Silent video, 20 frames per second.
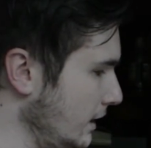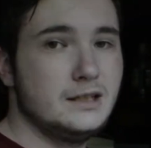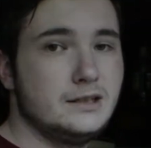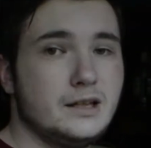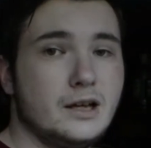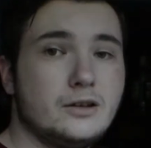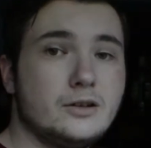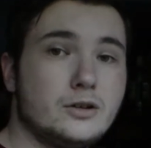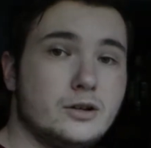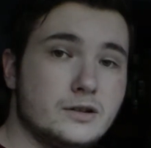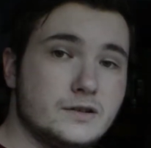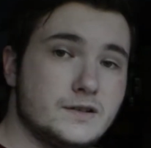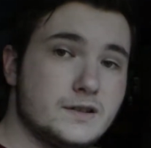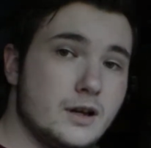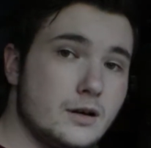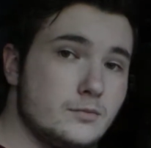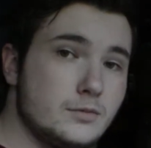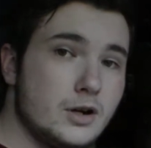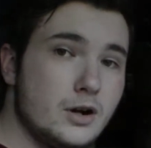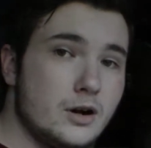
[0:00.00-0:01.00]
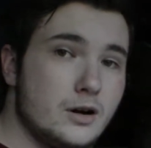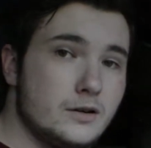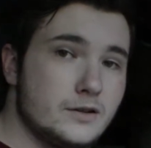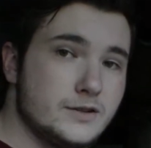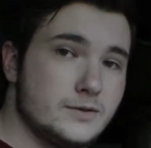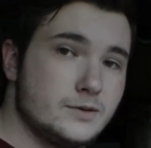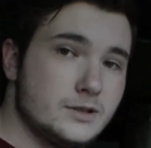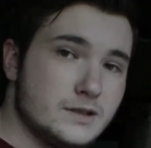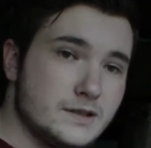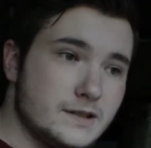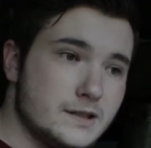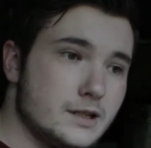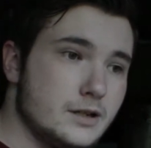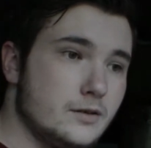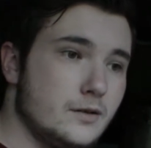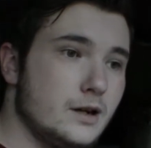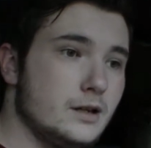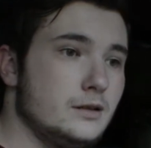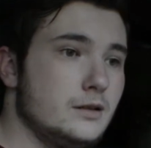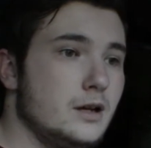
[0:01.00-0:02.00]
Now, there are some cars where the
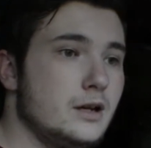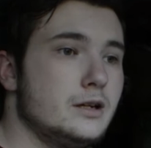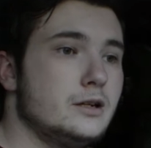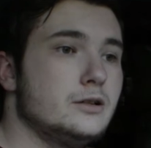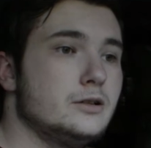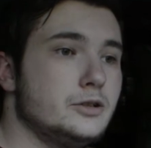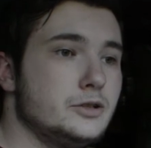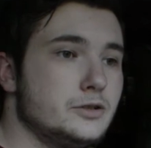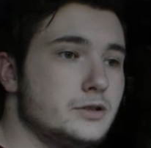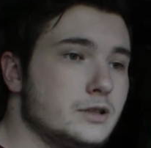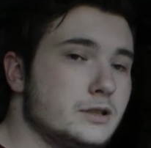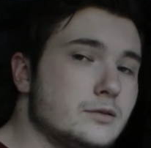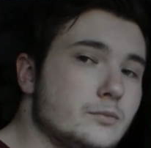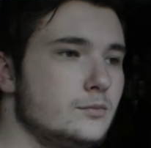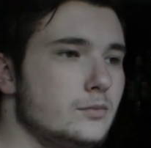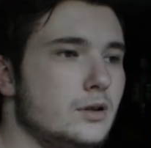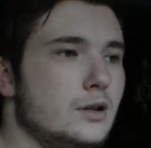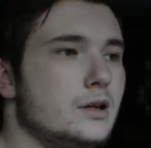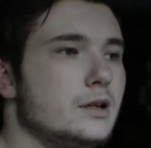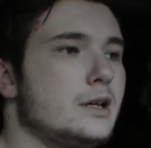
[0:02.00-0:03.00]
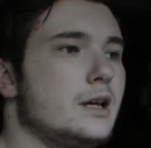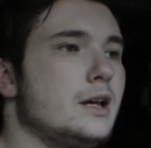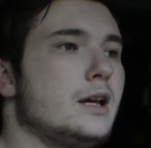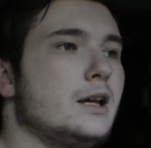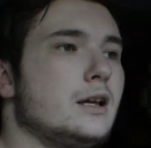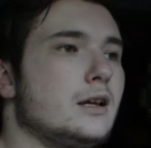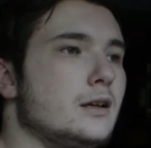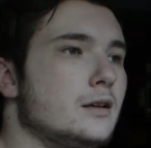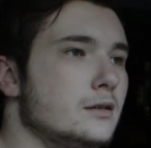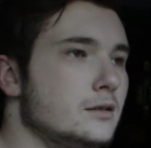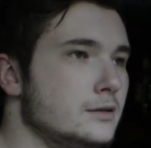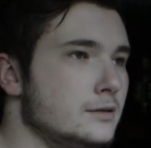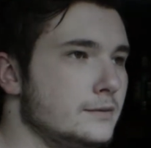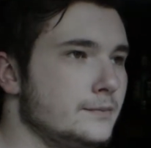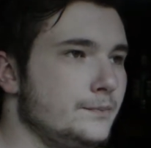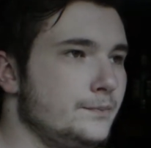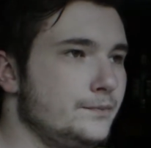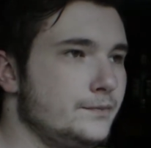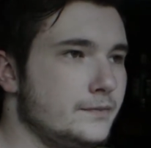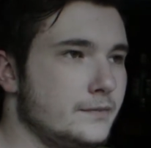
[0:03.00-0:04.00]
cigarette lighter you can plug a
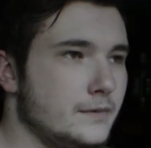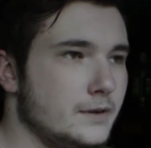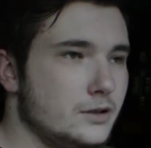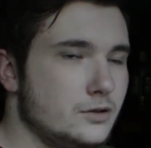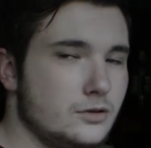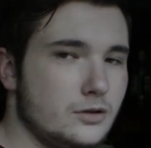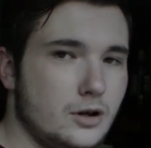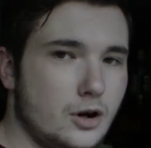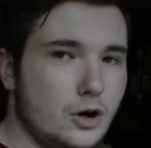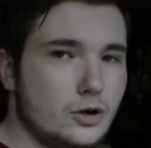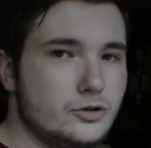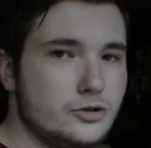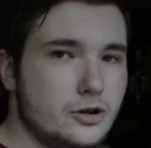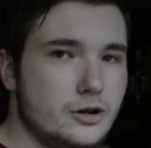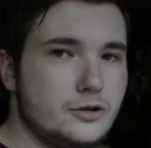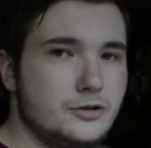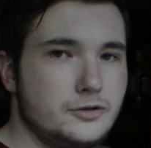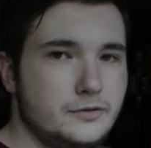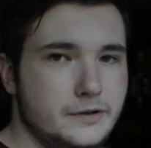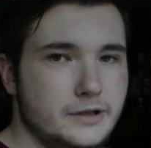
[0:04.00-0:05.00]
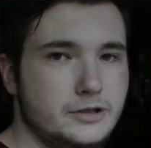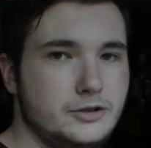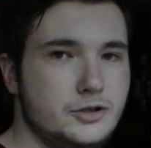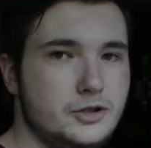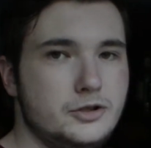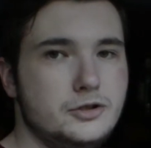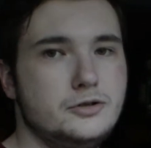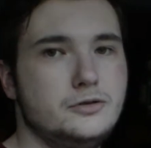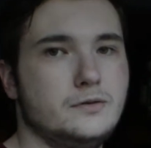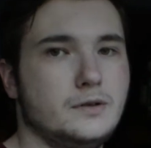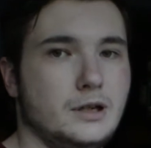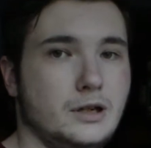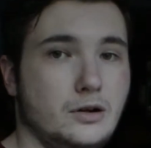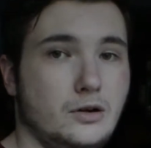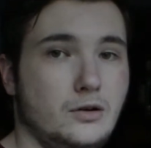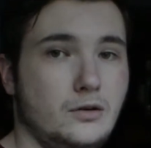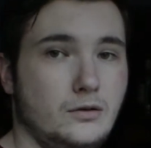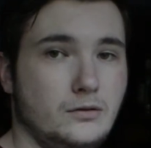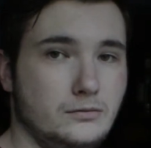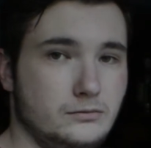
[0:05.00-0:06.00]
car charger into and
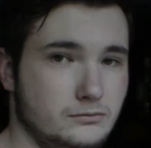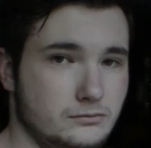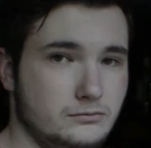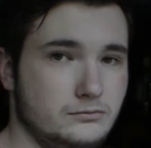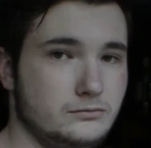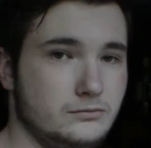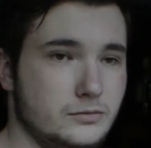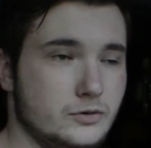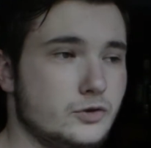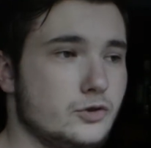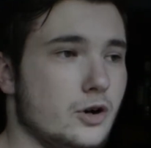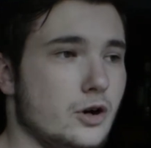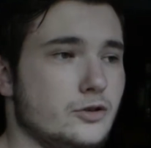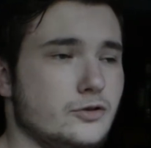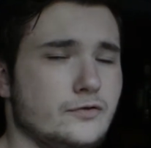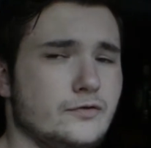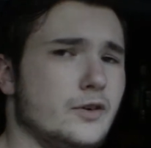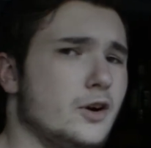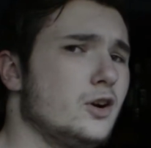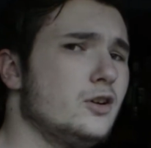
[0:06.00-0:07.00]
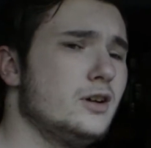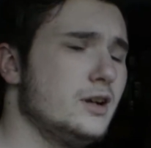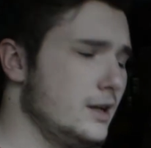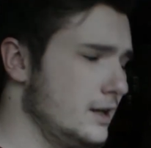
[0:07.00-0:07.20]
it'll charge your phone.